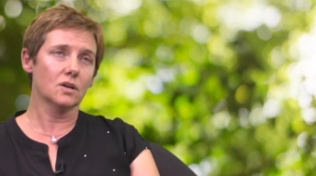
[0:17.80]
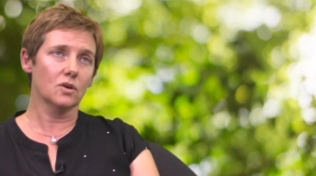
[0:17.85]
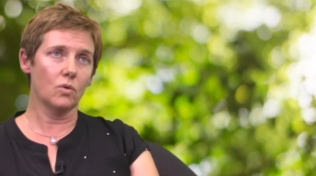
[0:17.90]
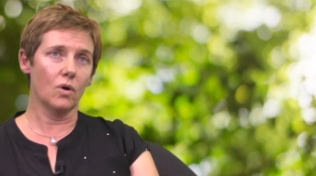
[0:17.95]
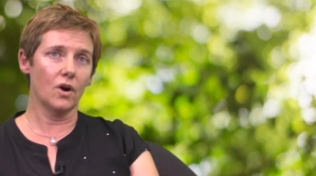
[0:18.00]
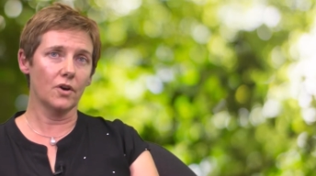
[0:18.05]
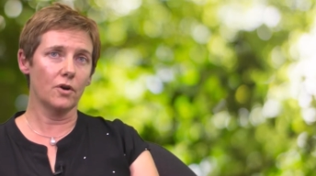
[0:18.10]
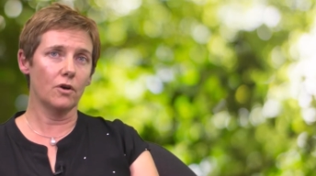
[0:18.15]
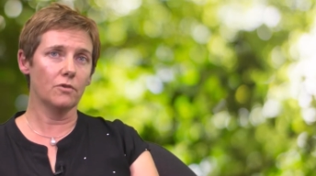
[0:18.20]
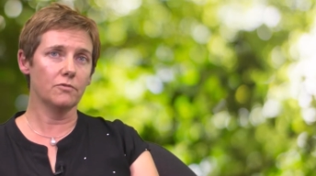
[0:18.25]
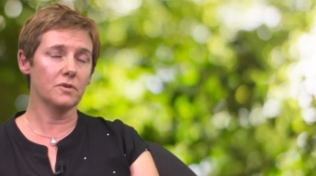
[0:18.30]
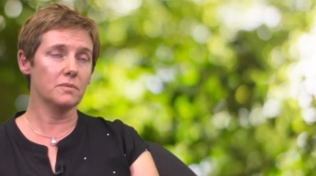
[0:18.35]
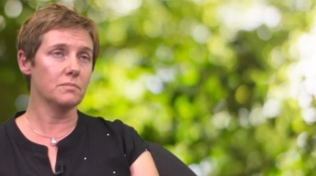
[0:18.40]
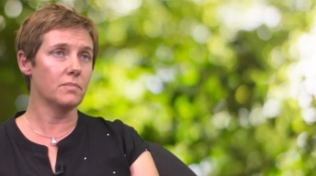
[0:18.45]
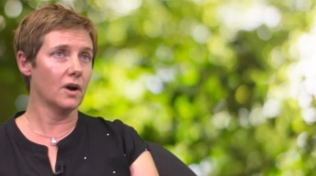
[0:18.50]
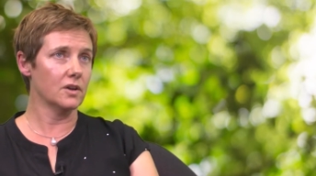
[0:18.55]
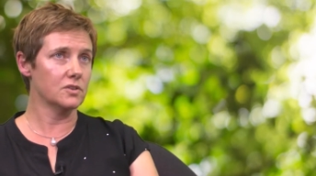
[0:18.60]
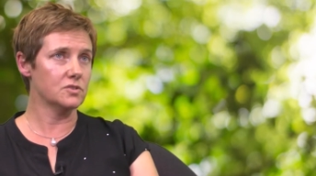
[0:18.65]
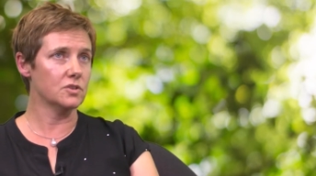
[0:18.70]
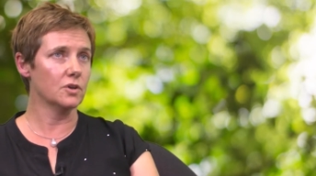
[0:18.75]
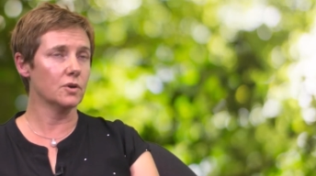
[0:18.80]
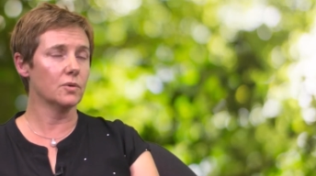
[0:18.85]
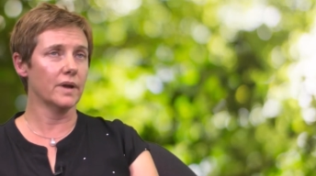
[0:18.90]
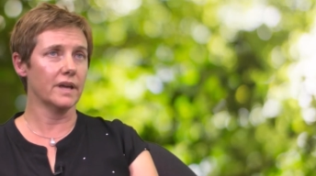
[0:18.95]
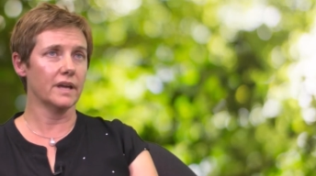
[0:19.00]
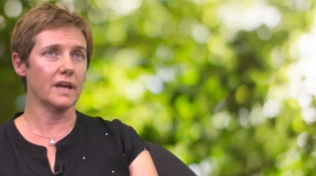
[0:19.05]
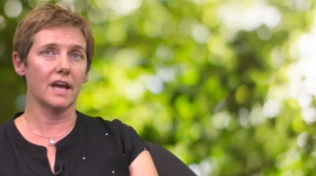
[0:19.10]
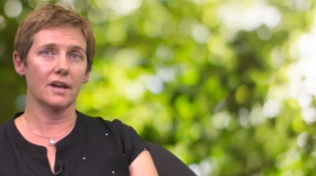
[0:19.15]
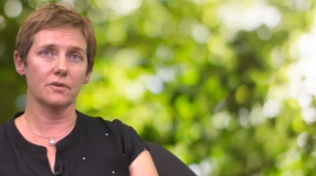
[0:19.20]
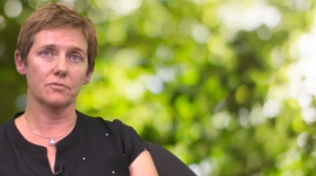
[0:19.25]
Quite often, by
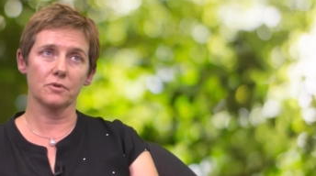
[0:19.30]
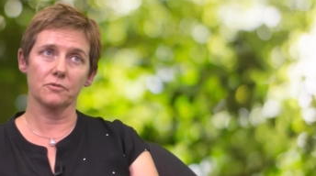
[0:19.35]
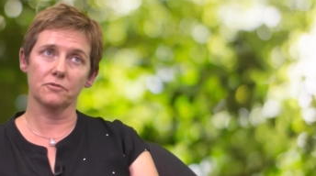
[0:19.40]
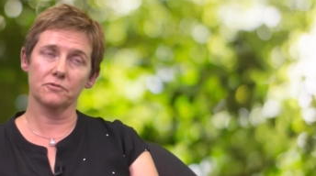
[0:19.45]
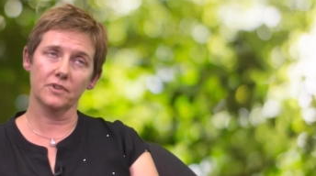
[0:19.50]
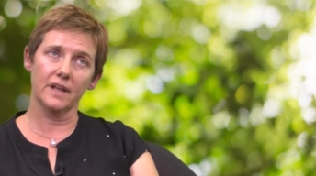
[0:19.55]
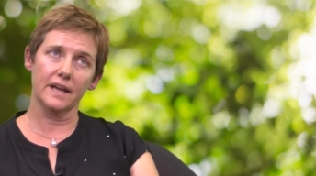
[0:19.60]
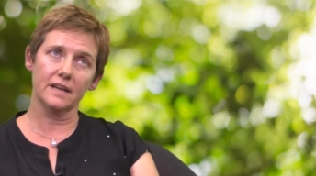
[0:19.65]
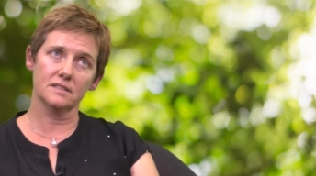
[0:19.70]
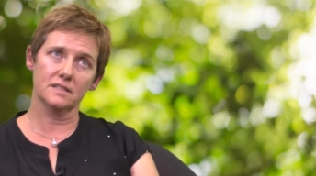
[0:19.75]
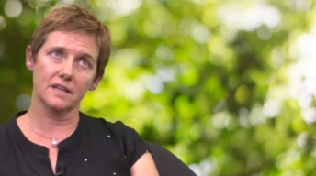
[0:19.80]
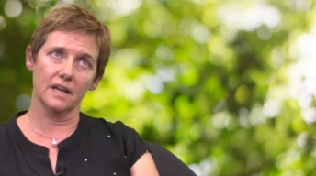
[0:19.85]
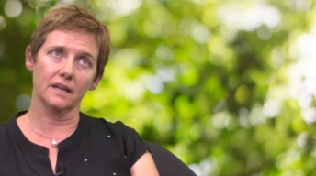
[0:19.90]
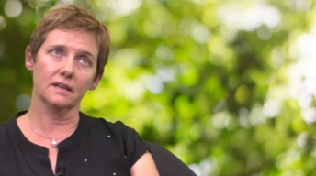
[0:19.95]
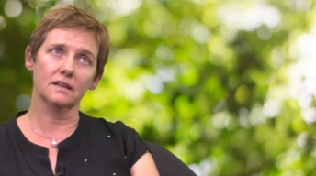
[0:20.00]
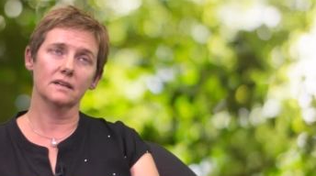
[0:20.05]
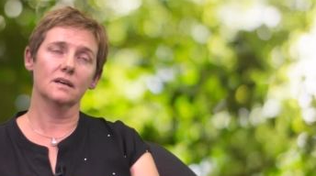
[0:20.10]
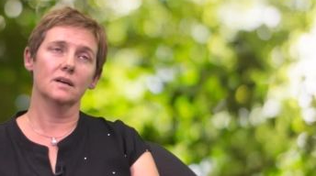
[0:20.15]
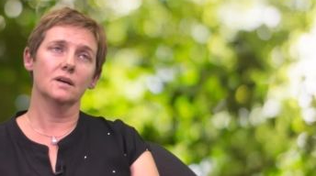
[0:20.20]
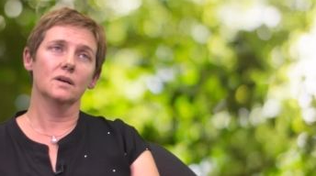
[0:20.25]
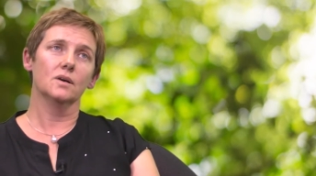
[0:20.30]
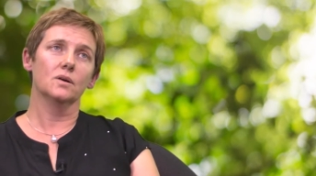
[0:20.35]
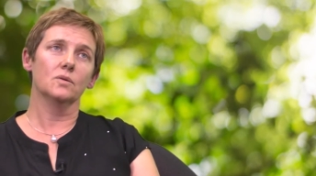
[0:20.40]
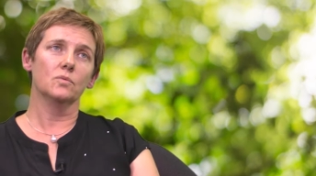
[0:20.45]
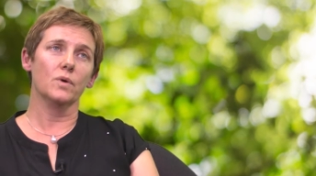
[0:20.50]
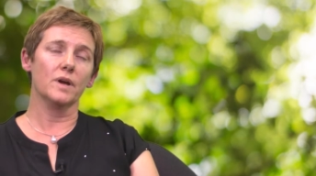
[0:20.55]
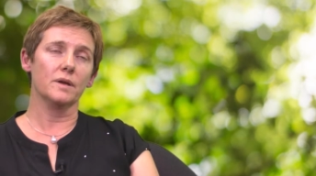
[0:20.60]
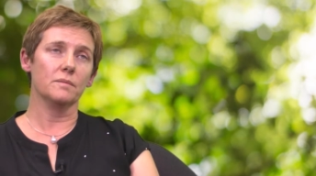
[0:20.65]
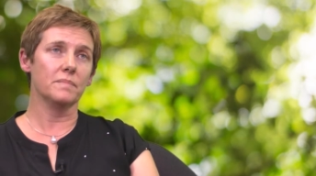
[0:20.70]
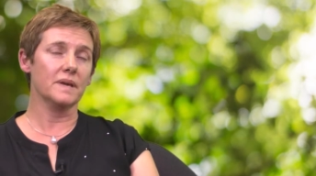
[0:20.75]
doing and reflecting,
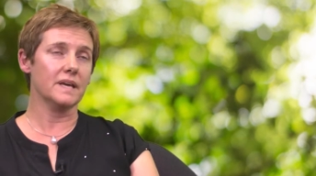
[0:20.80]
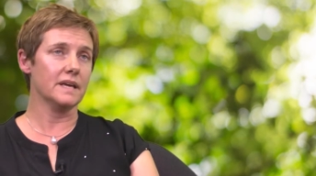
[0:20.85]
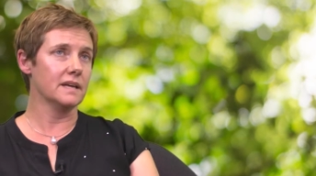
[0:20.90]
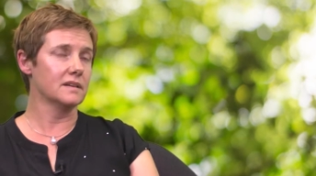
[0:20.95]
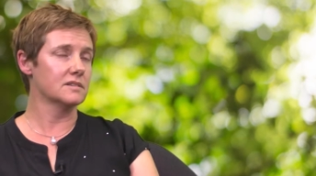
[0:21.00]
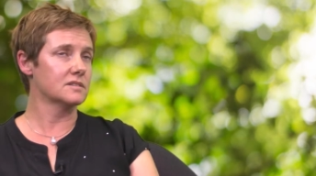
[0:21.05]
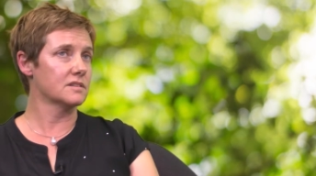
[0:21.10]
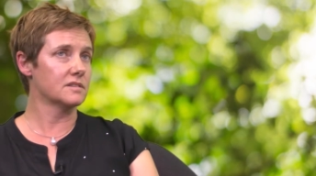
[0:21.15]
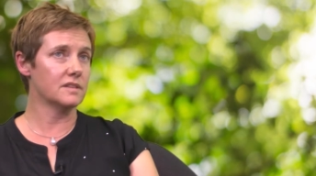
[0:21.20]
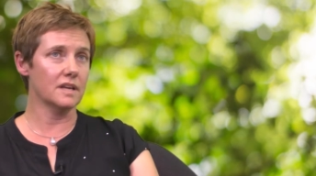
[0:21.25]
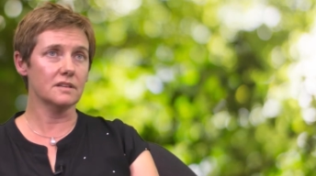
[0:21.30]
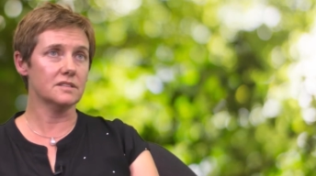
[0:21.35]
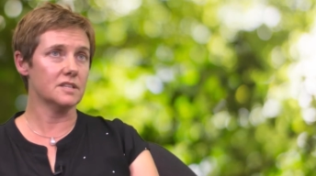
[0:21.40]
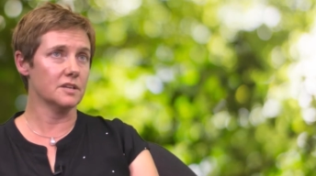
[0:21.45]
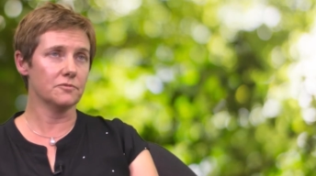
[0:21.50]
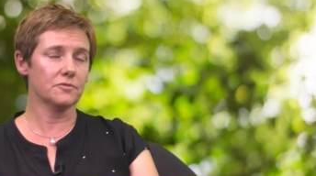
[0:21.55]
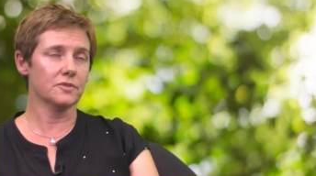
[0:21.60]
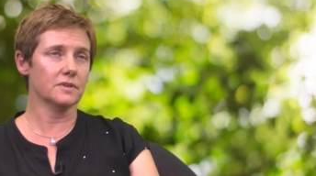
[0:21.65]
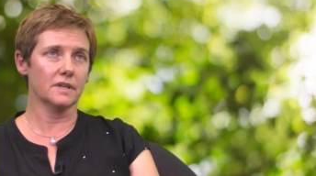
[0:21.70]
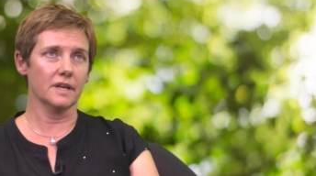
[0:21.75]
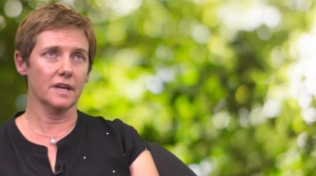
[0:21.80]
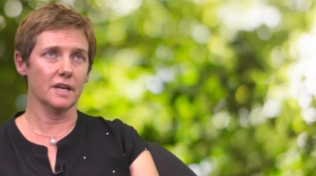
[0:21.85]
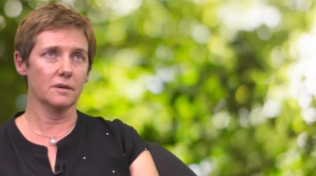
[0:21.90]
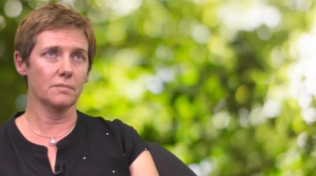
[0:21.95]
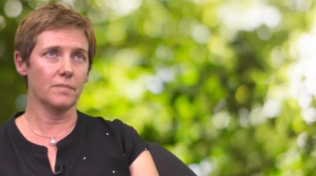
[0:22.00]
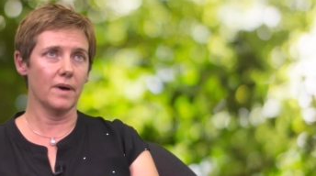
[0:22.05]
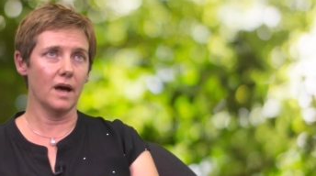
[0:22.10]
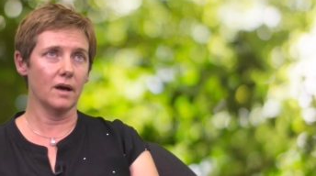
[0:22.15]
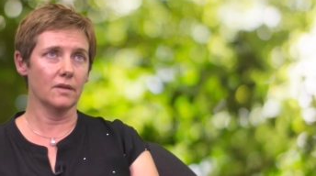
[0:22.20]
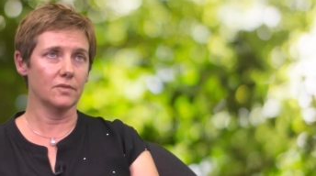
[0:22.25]
we begin to think differently
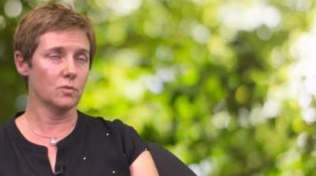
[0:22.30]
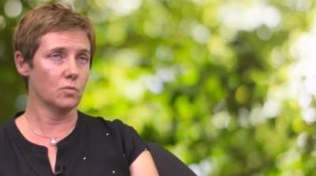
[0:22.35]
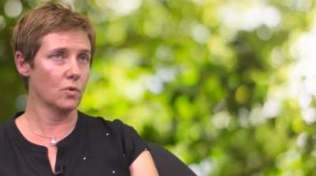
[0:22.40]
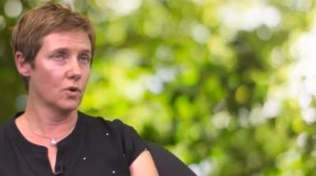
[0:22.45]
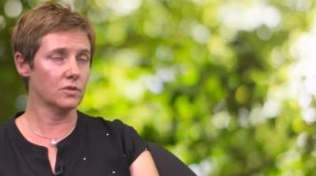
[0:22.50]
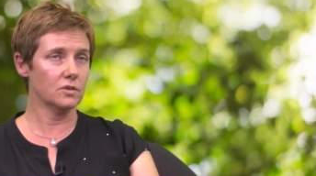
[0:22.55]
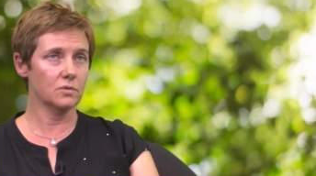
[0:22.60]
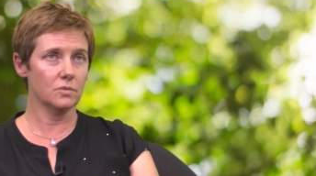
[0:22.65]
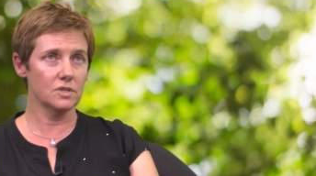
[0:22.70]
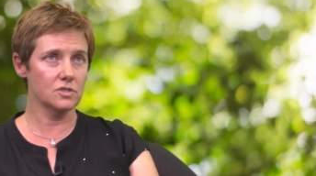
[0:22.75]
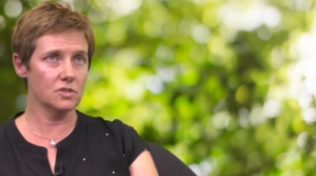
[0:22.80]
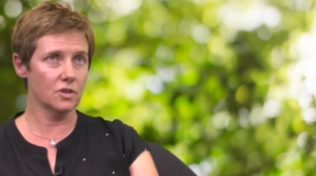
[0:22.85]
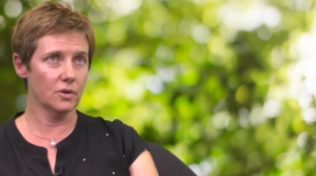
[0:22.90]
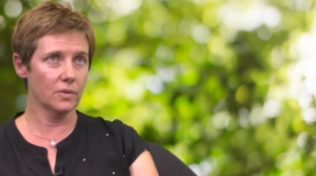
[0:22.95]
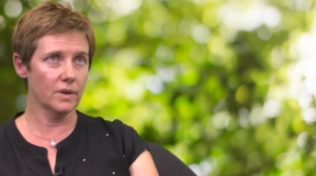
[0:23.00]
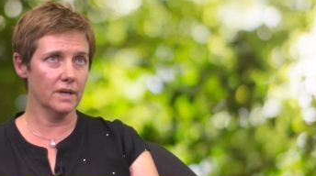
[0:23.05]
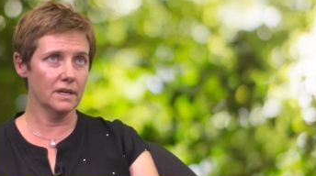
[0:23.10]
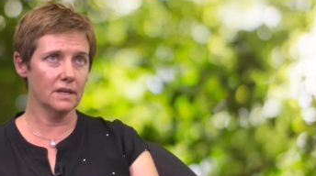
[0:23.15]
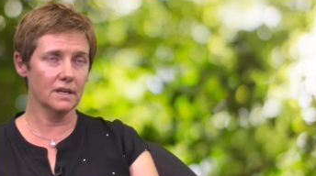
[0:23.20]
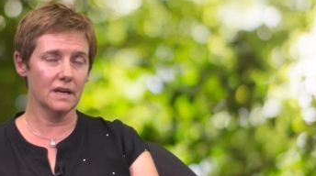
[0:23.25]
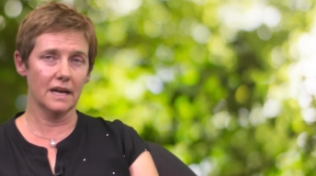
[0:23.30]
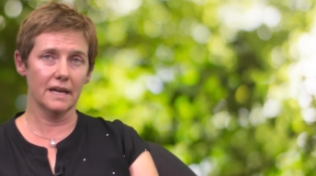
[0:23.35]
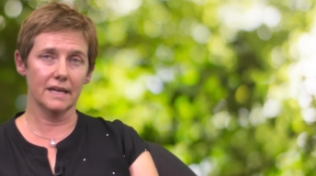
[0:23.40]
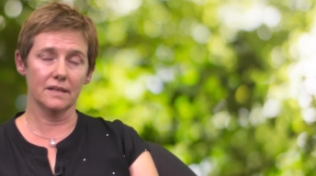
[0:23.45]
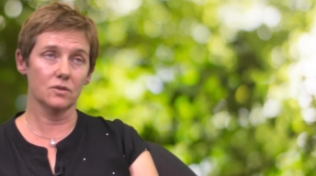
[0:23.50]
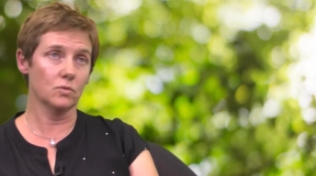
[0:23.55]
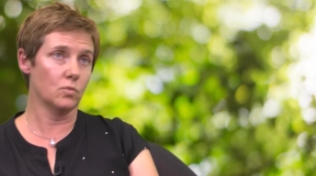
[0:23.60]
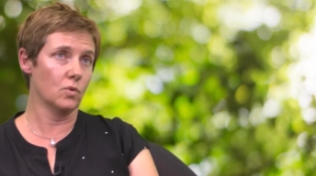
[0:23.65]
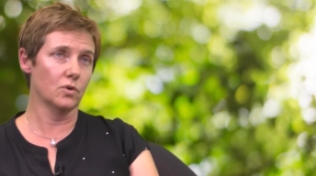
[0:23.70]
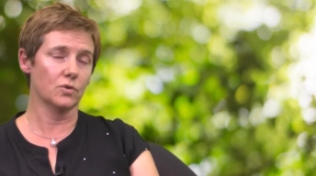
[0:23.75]
about the work that we're doing and
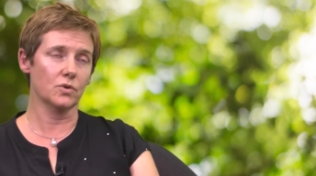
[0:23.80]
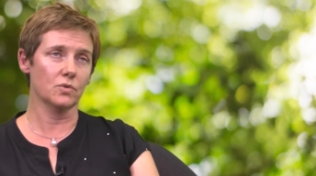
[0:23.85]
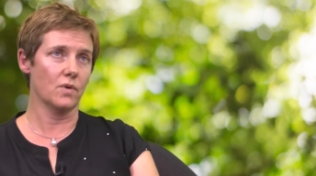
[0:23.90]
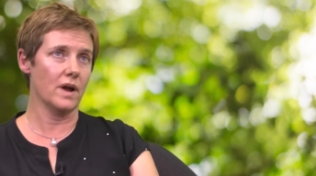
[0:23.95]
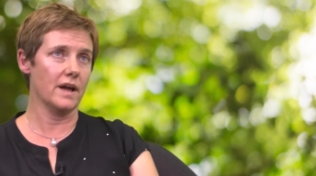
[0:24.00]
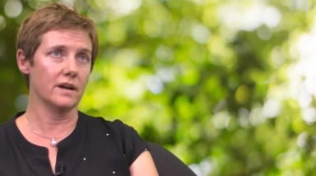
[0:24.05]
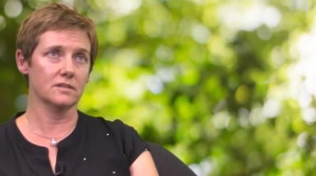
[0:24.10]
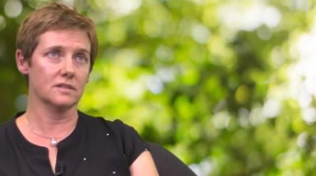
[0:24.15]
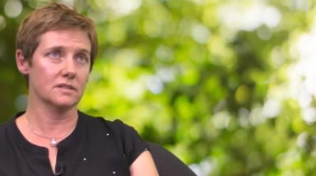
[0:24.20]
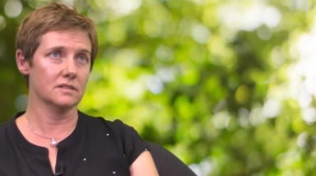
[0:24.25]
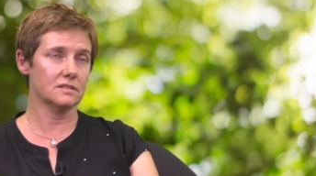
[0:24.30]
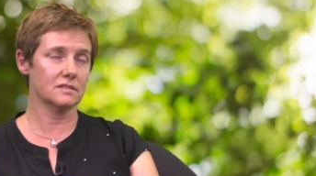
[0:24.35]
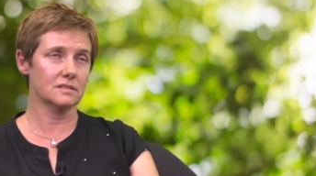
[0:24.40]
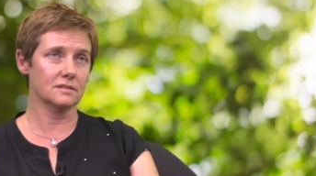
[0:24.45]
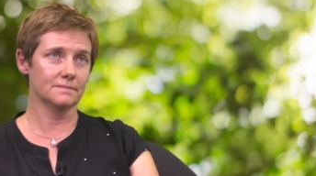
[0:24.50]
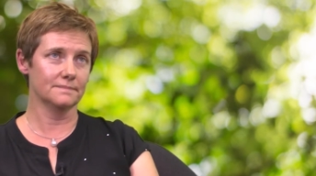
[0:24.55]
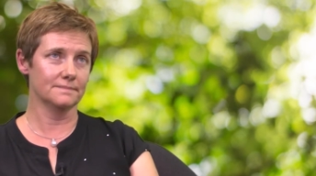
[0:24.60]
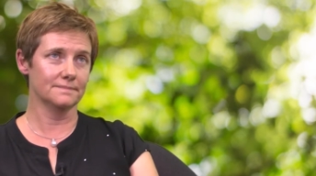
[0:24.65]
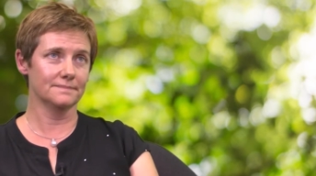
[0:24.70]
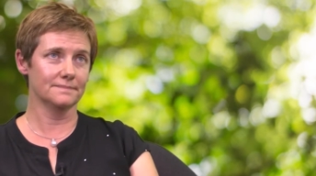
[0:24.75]
the world around us.